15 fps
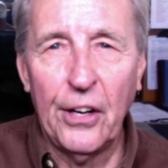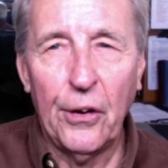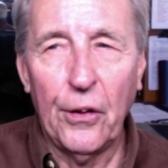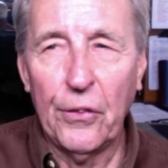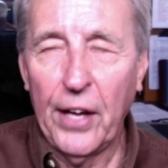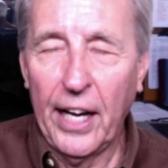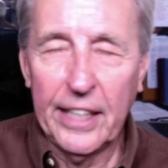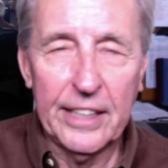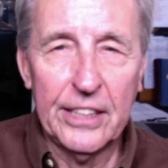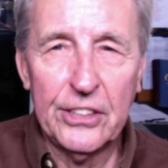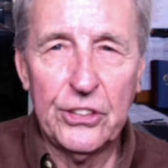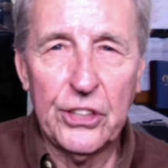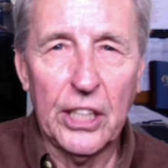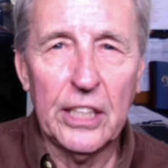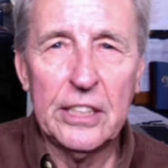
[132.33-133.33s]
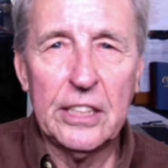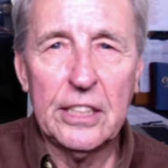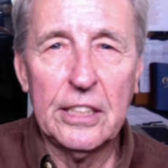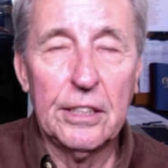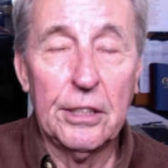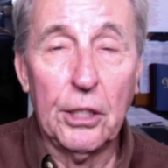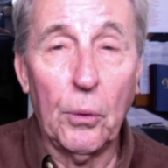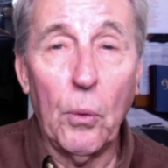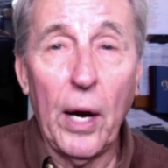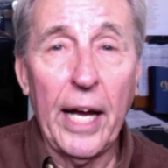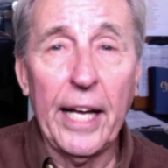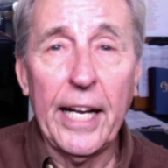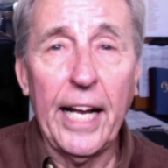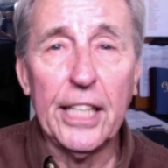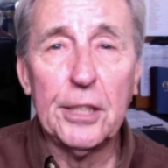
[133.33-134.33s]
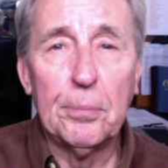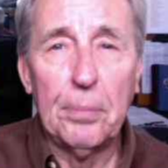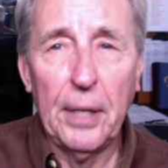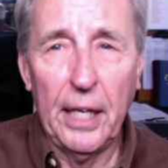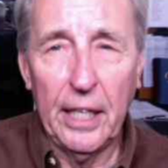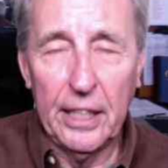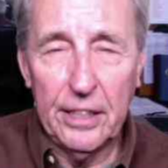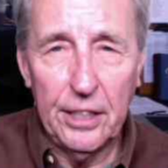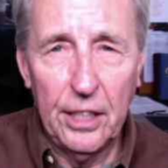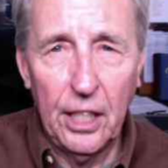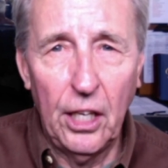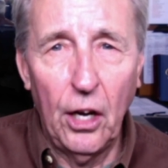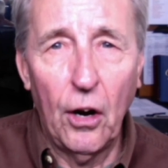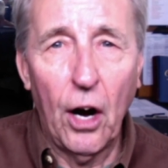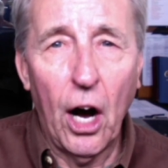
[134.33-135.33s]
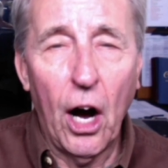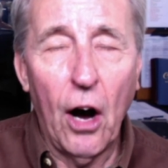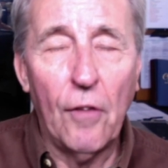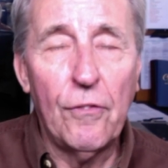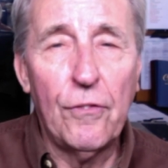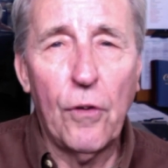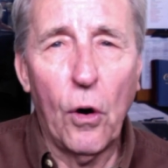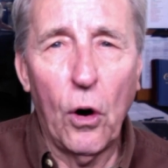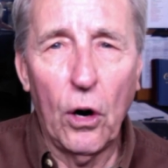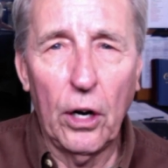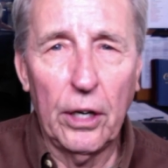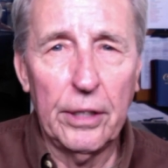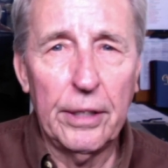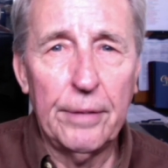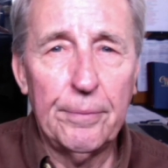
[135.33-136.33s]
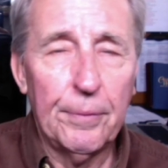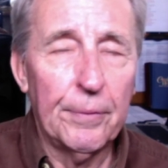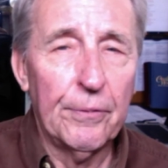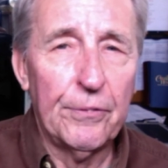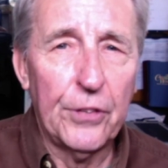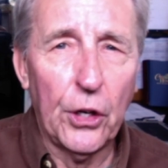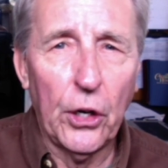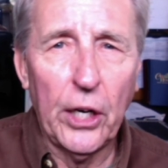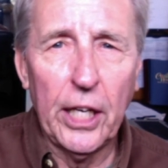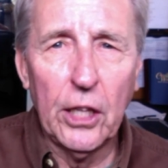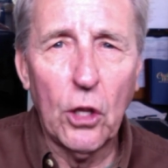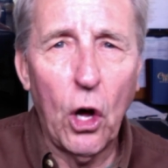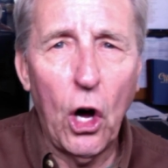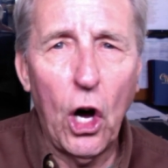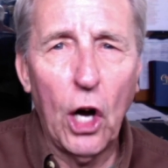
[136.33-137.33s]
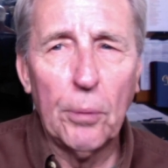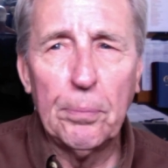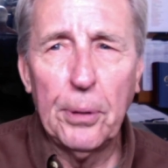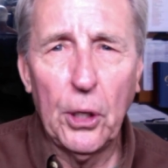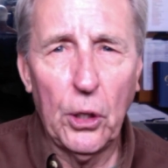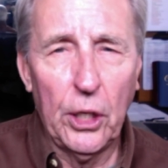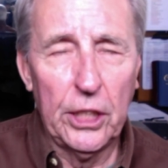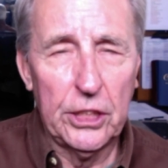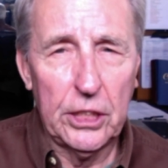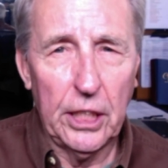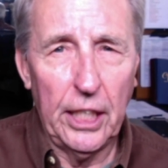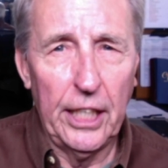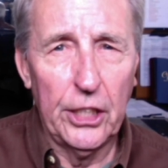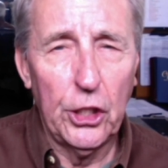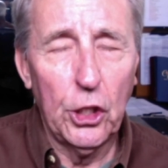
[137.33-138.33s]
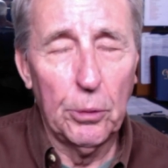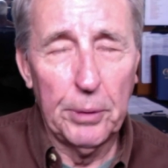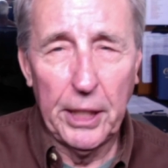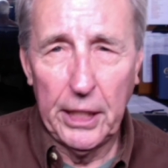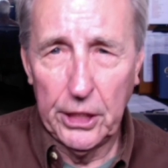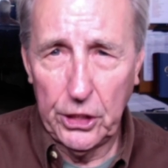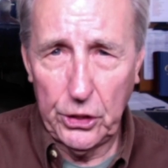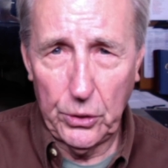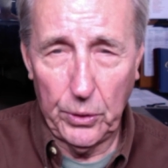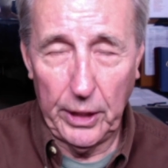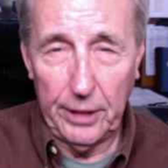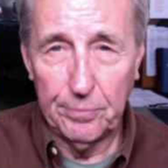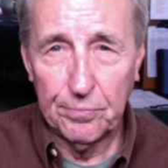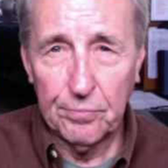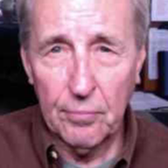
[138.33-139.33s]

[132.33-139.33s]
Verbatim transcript: Uh, that is just the way it has been uh, for very long periods in human history.